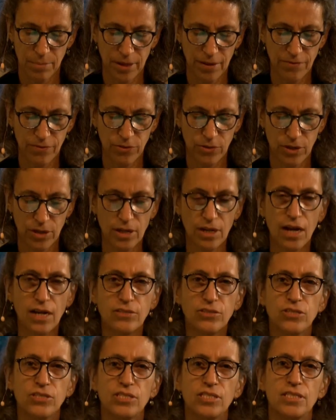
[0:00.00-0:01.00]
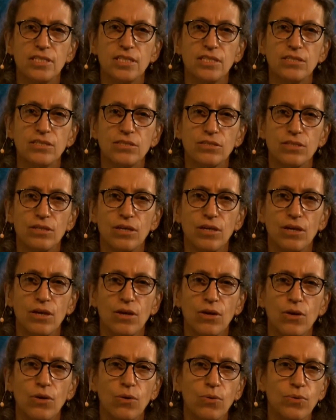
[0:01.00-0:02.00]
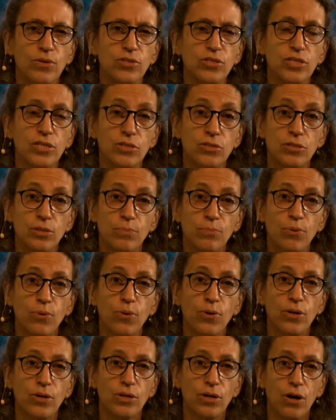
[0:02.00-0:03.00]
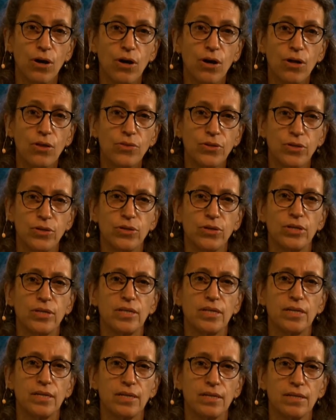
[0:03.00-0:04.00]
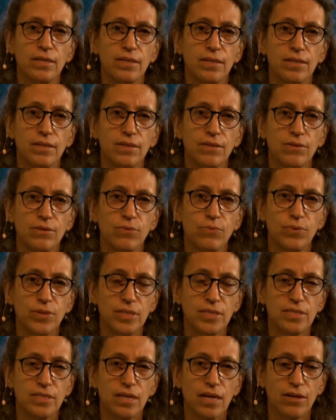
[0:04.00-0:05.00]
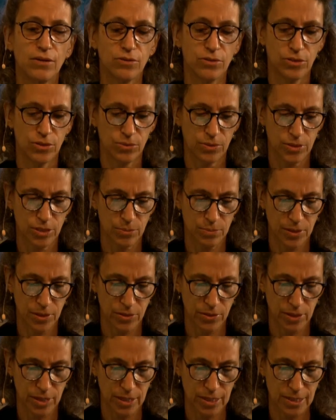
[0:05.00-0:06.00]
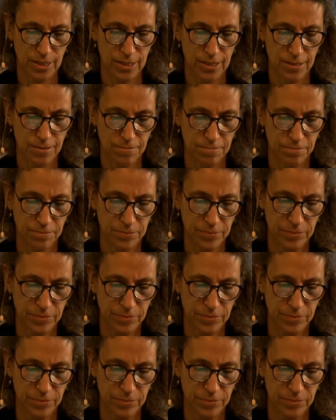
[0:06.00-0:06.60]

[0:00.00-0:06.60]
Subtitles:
be for a consciousness which can support all the good we desire to experience.